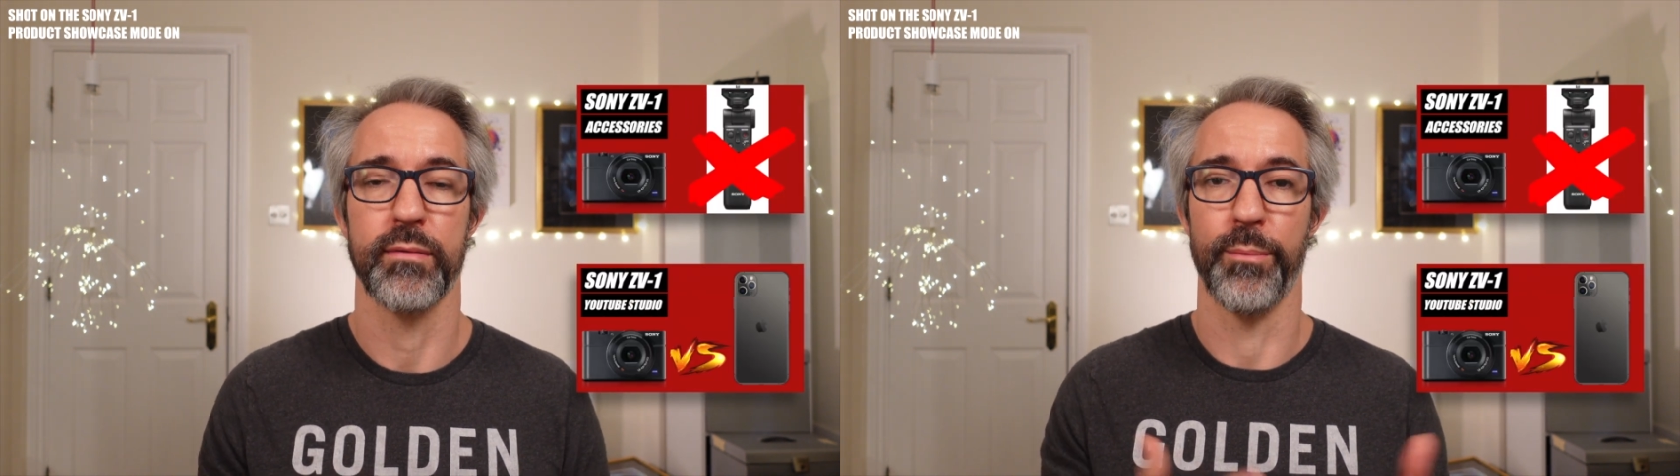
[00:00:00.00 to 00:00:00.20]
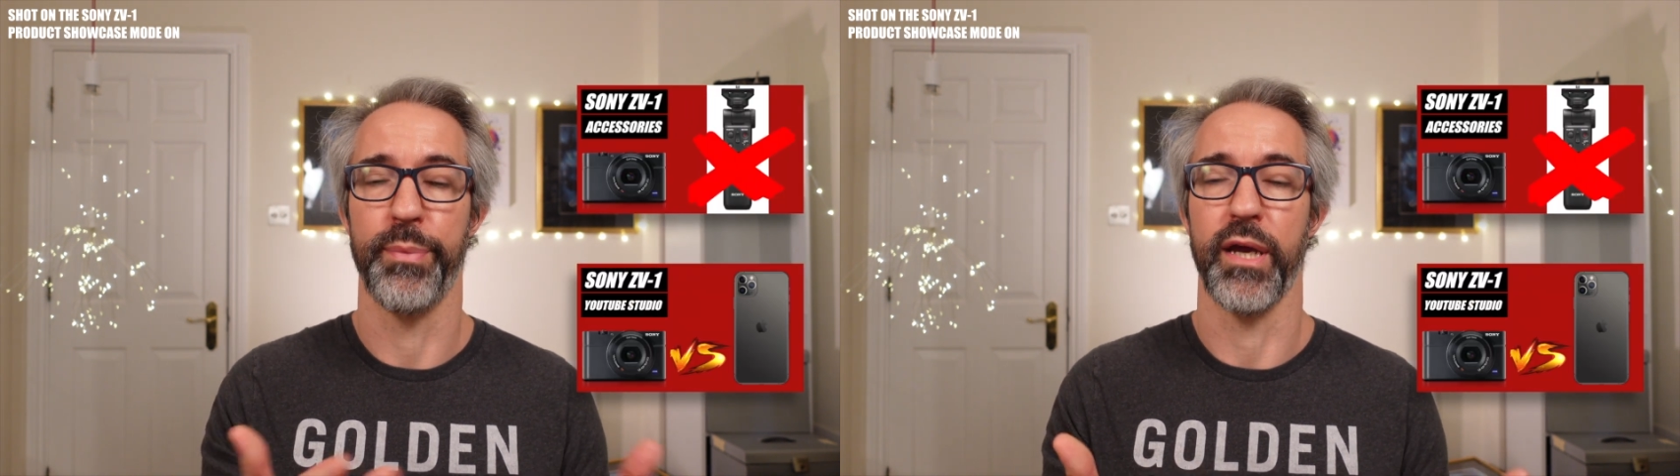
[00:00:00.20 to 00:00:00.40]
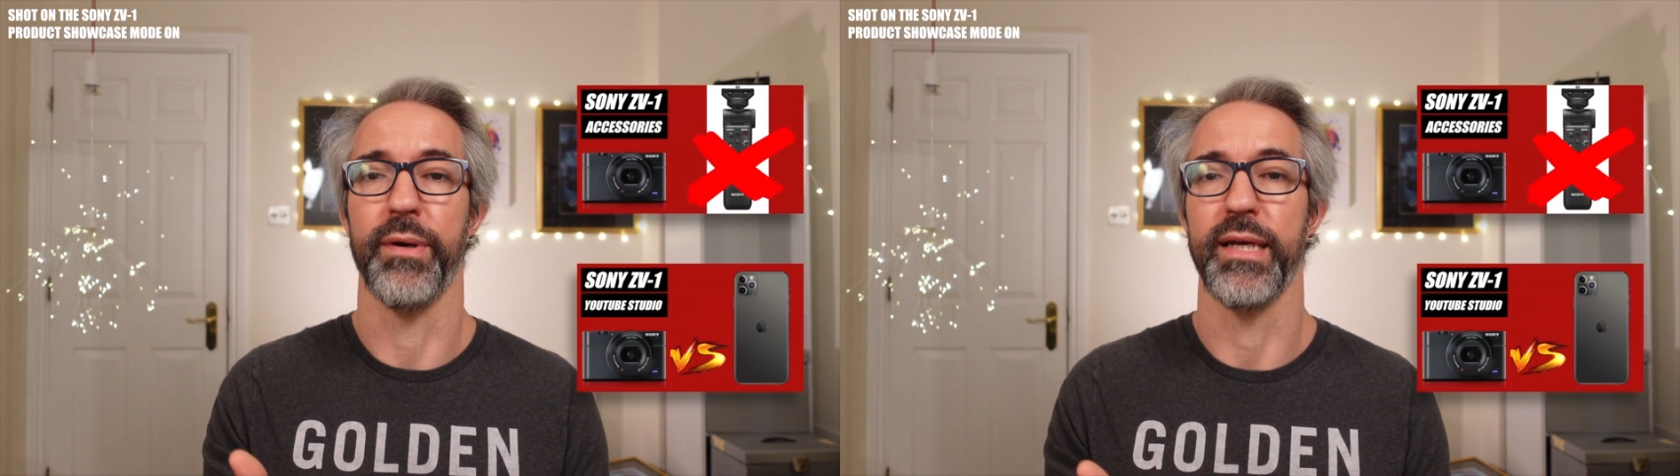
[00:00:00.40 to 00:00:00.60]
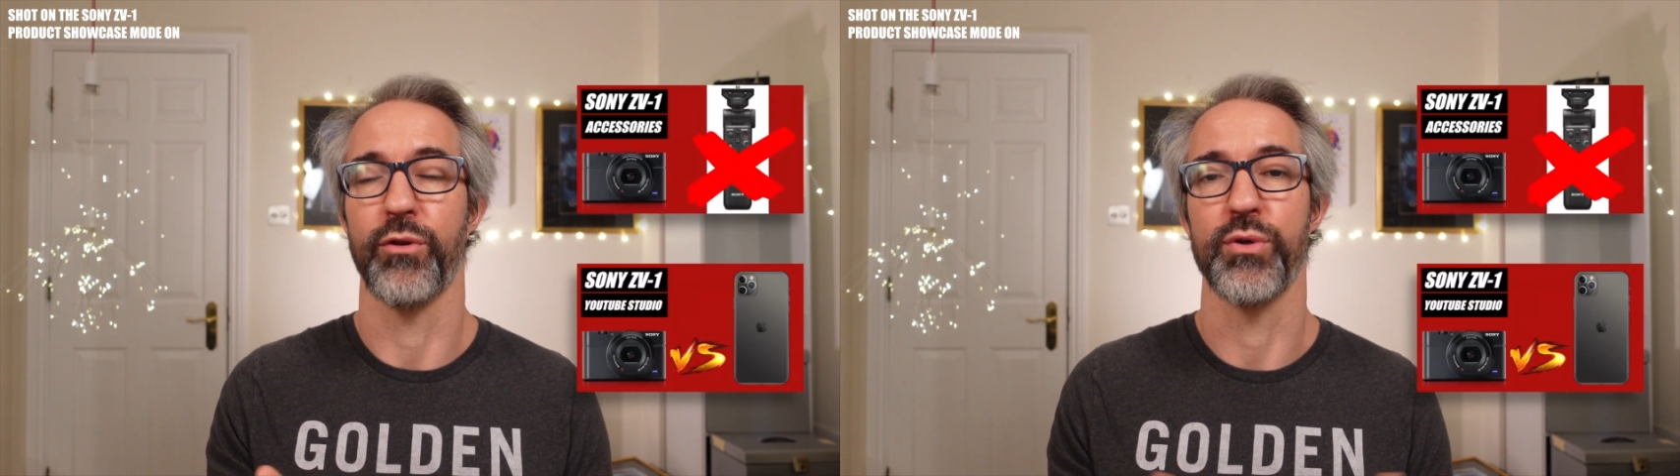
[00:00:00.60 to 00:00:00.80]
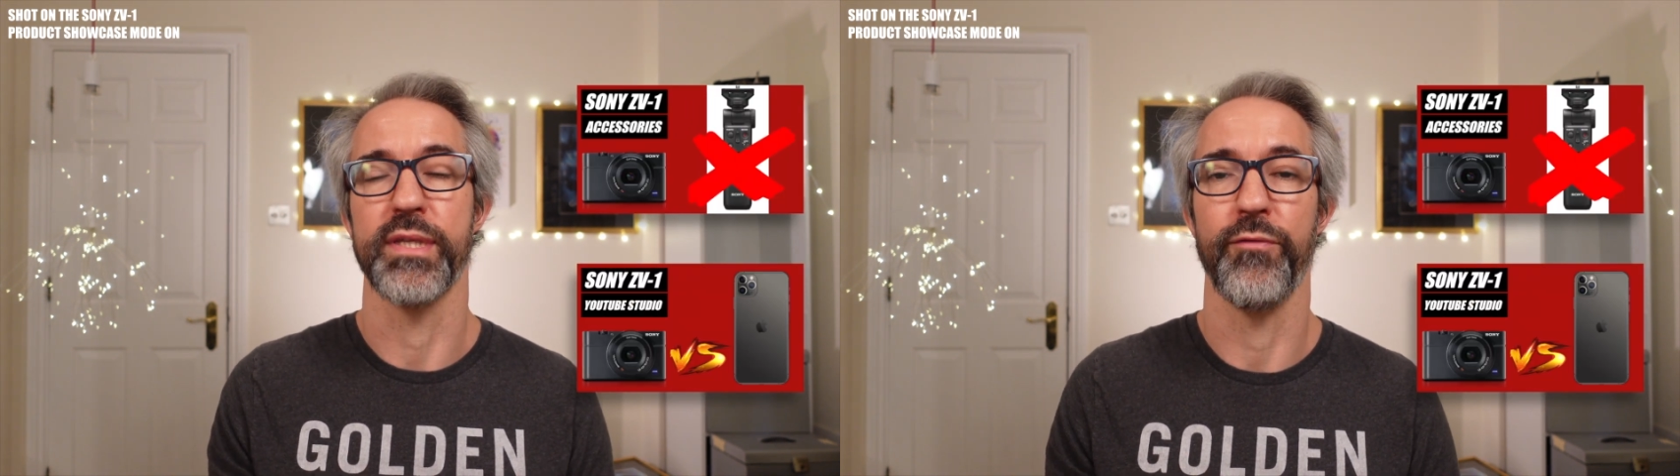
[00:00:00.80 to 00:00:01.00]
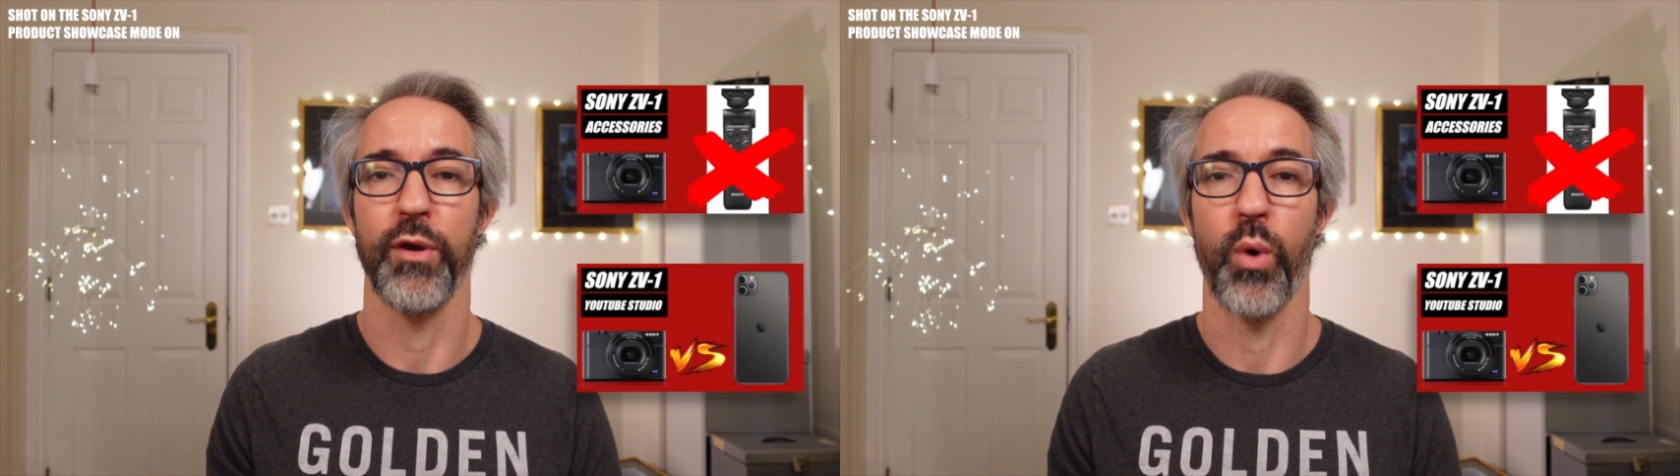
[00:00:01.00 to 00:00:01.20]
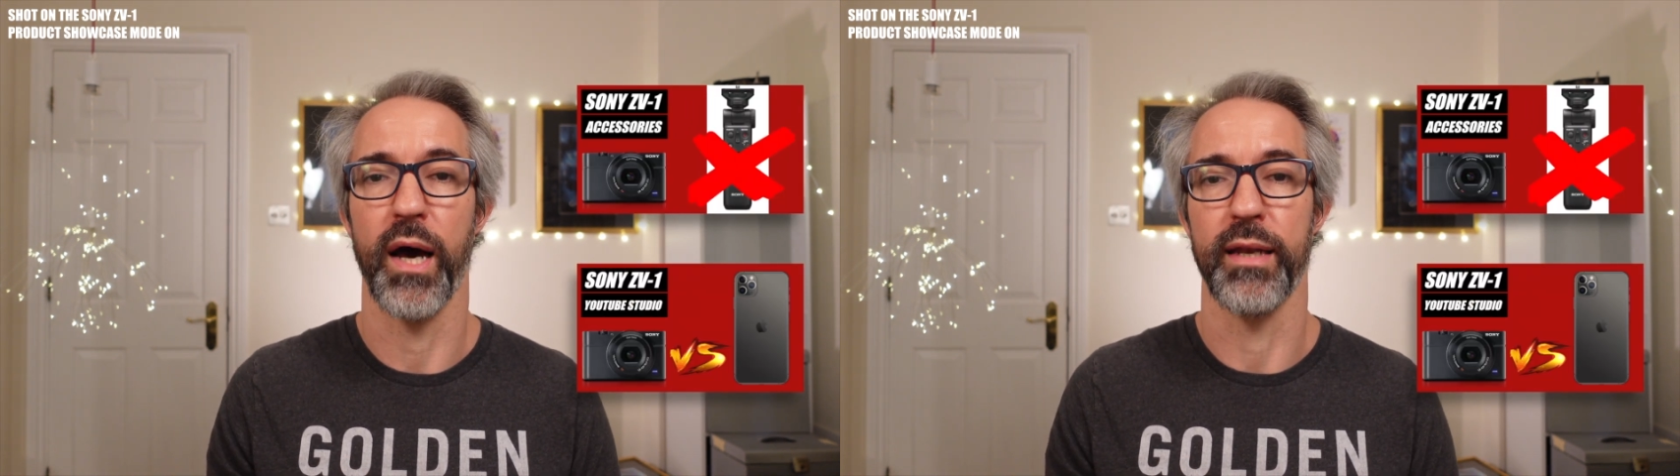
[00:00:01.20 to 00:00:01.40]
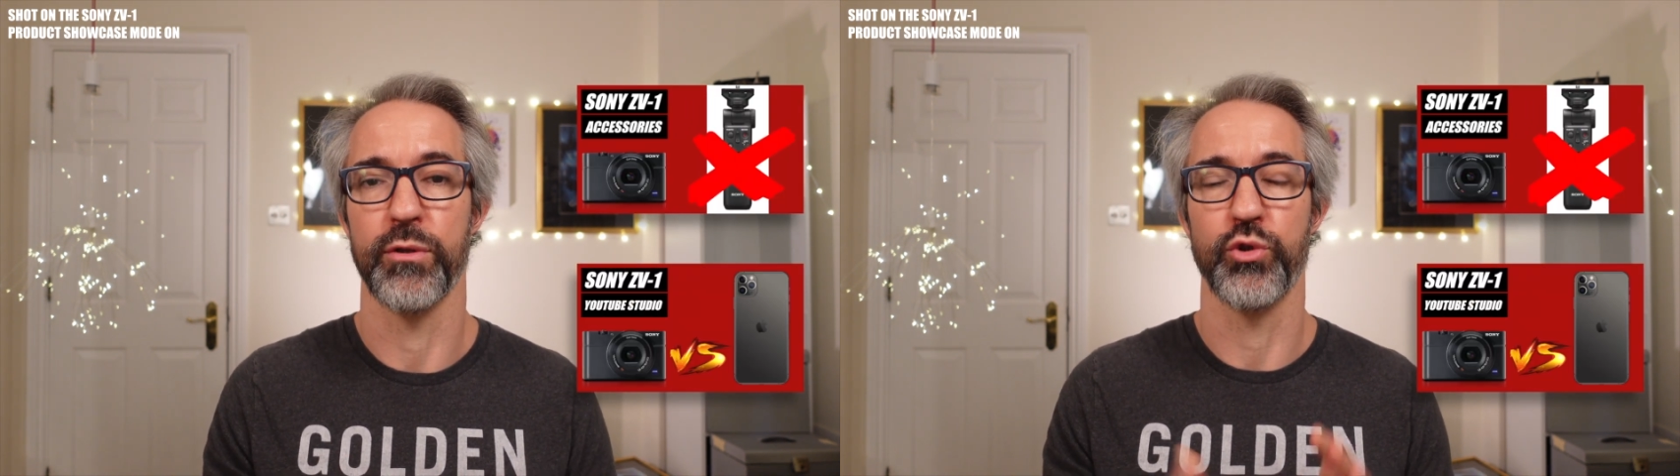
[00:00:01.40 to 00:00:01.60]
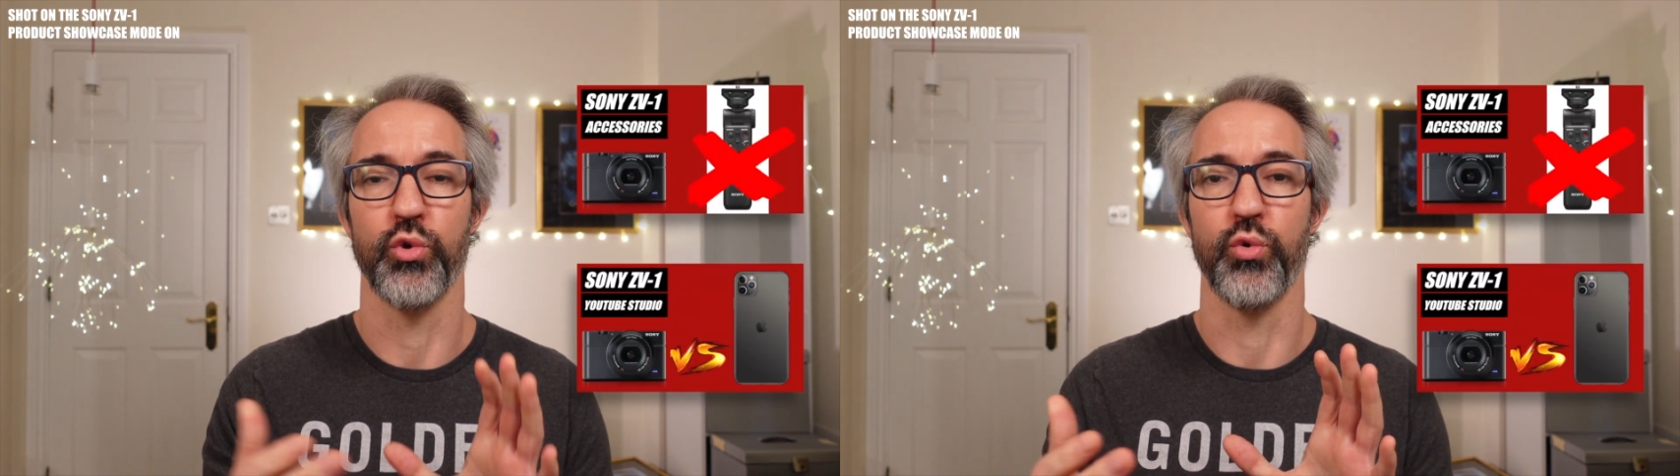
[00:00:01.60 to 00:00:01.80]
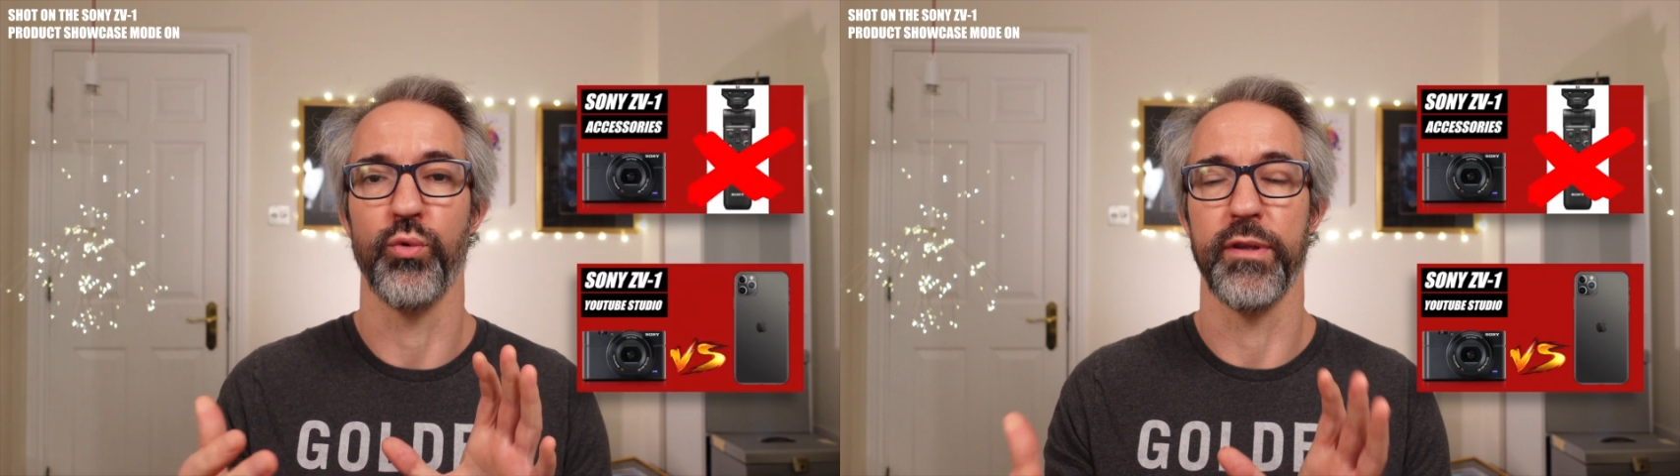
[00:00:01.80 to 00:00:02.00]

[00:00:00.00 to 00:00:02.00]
comparing the ZV-1 to